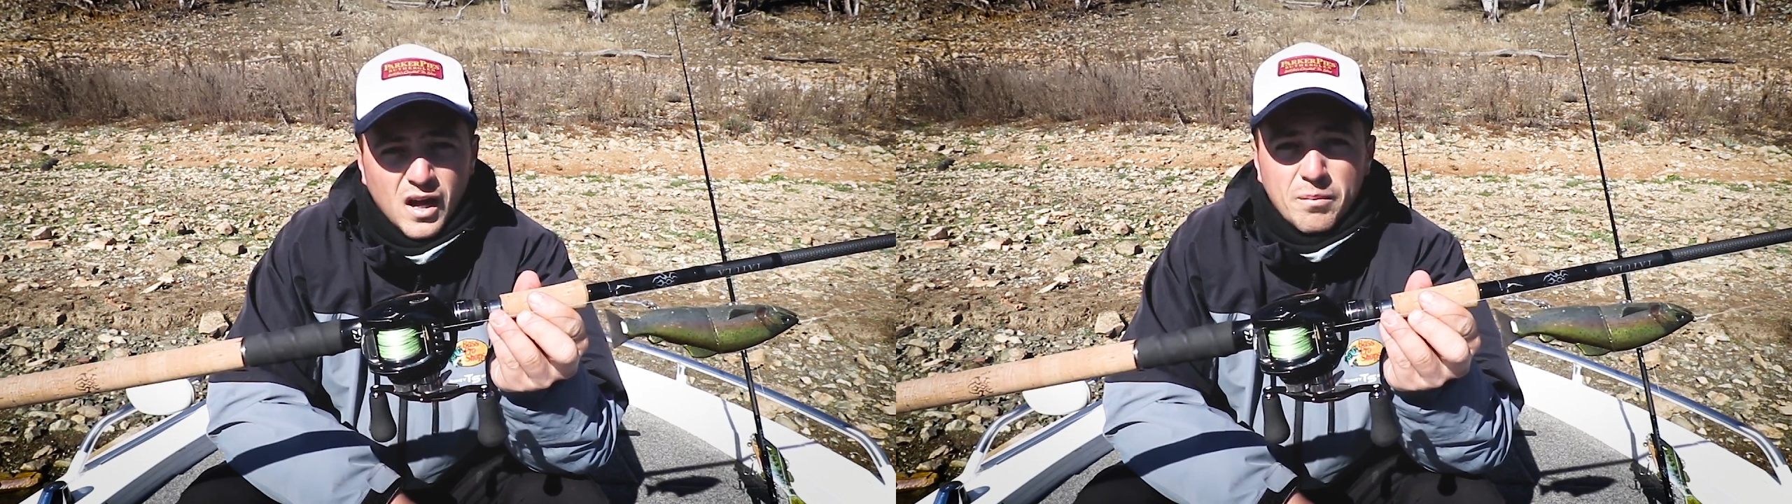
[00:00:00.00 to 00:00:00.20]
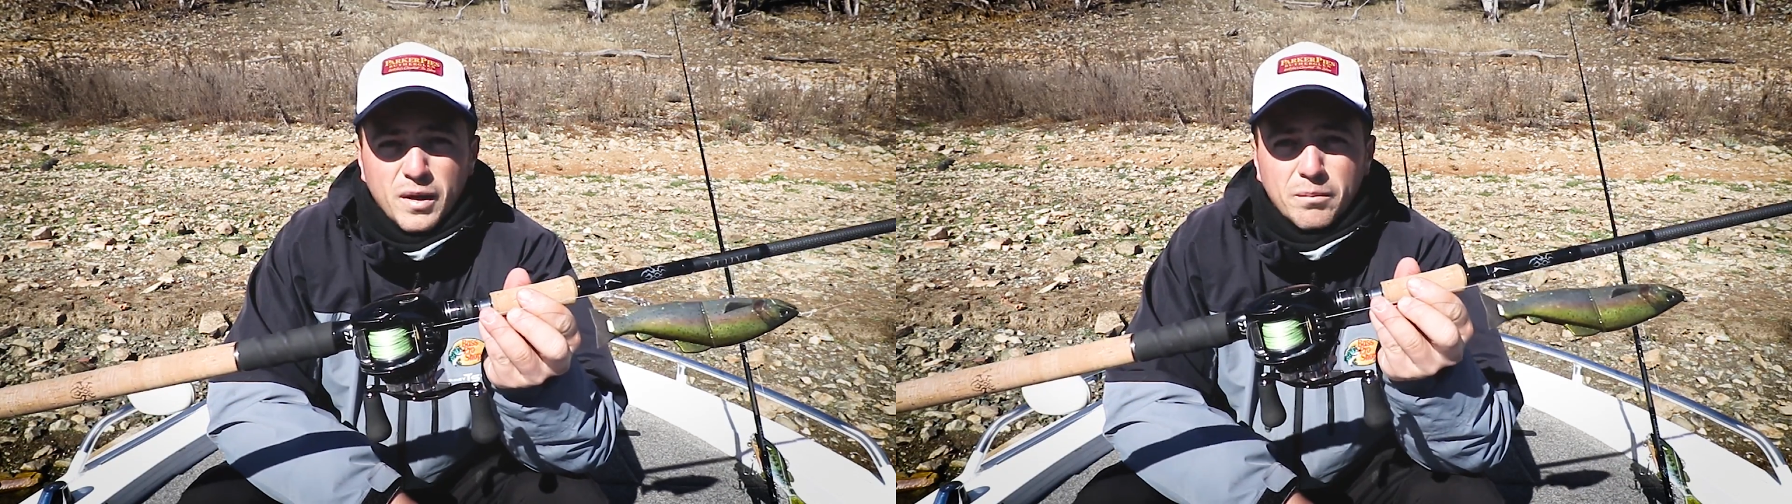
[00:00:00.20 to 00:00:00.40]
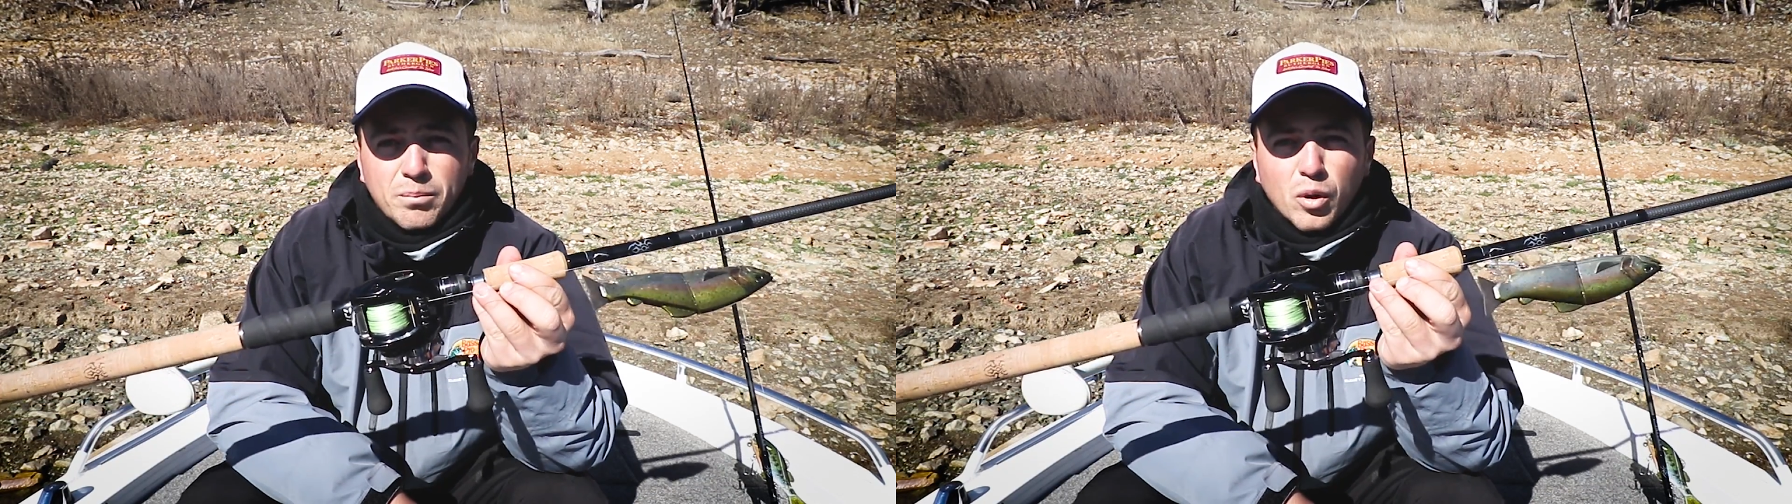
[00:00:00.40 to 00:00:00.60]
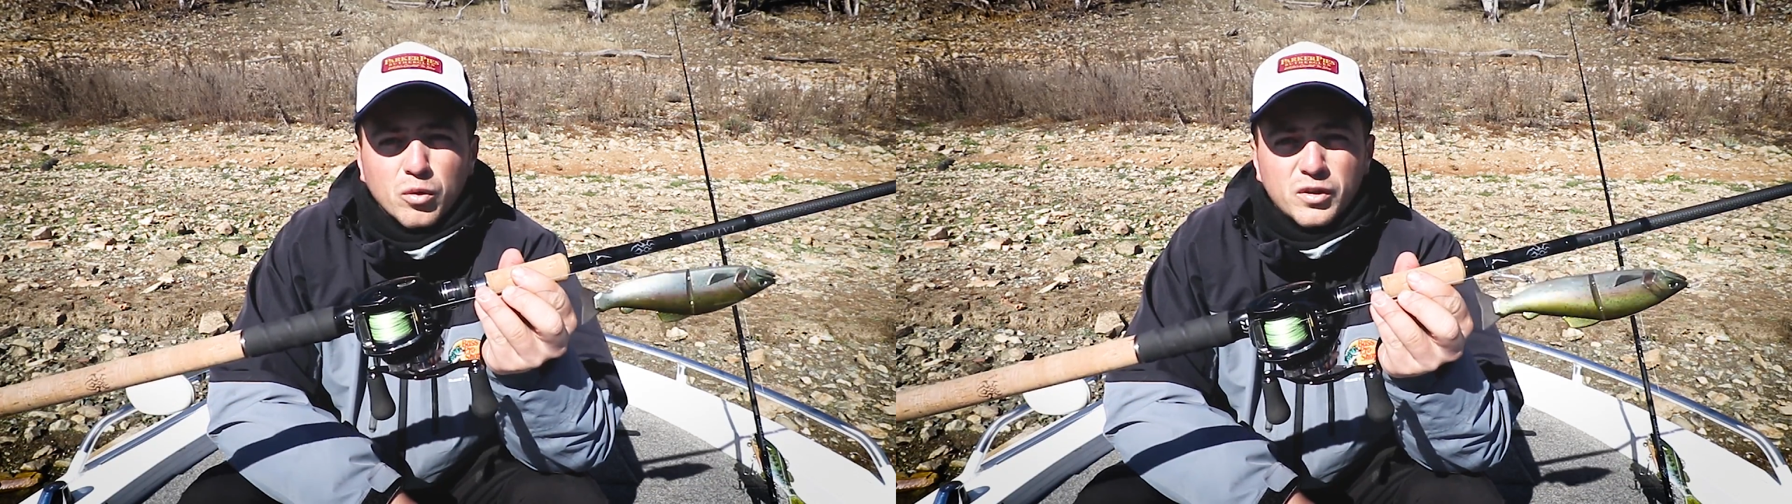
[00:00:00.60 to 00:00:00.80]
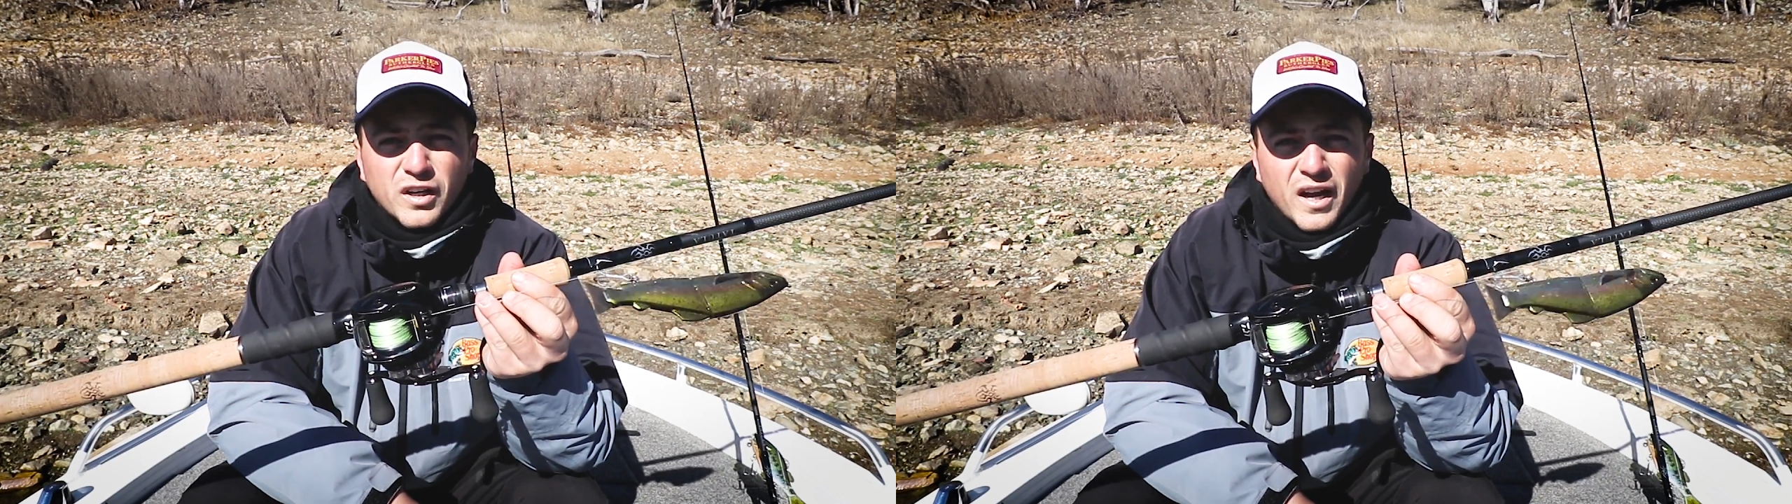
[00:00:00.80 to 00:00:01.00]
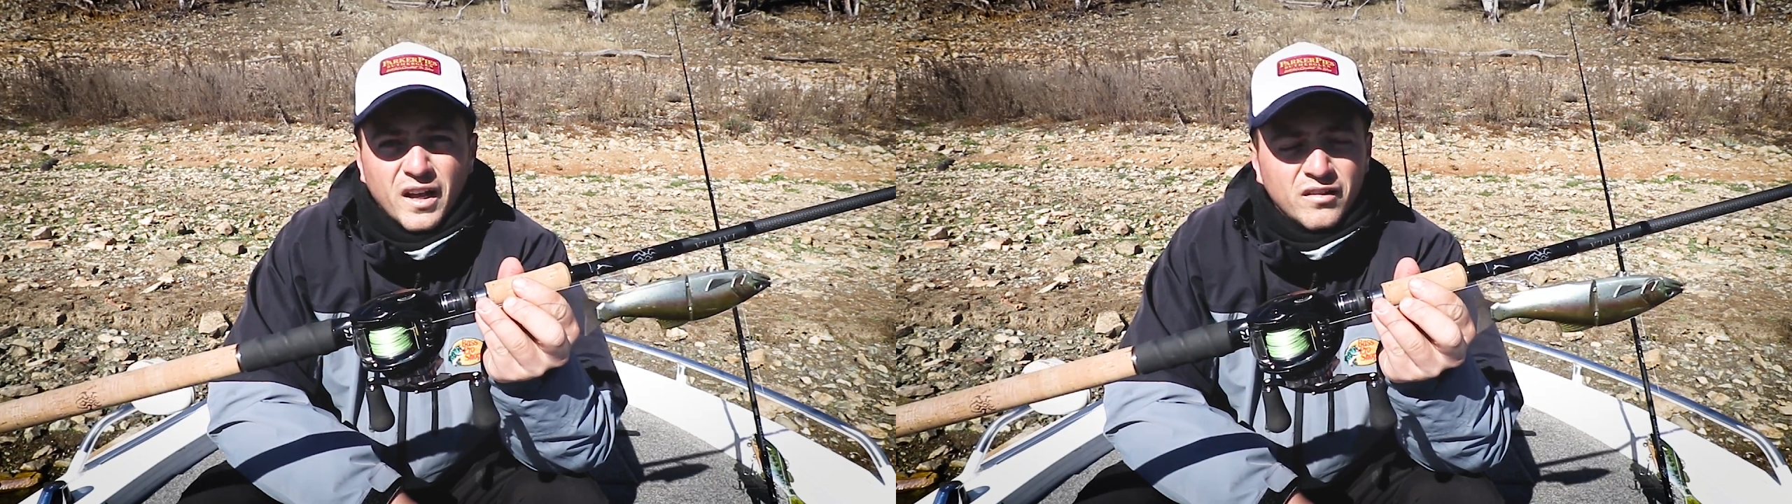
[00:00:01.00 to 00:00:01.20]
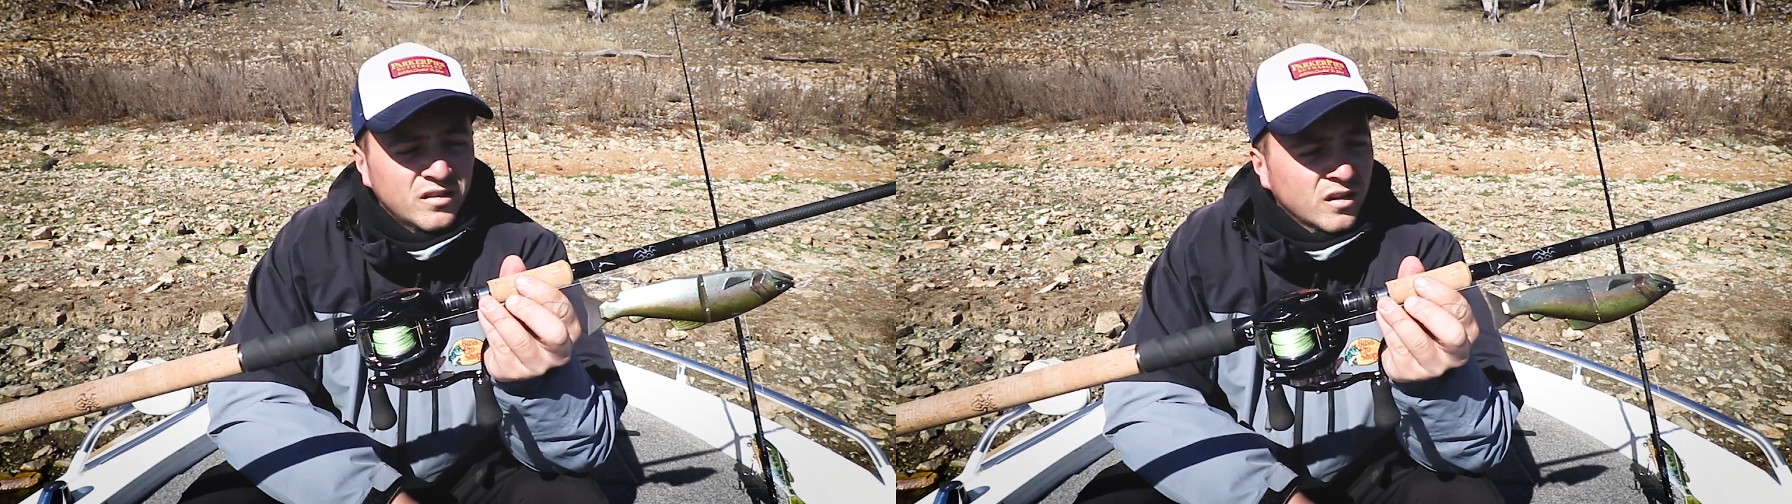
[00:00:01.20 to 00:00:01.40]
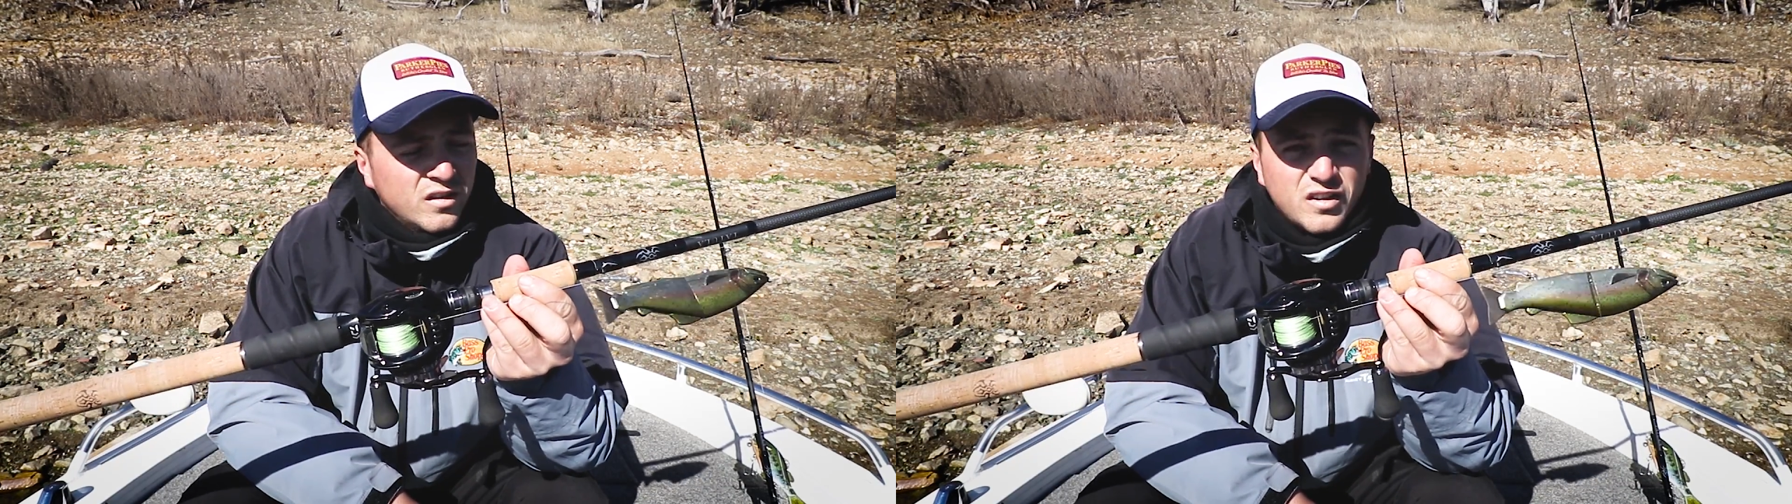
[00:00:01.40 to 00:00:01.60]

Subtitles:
big bull shads,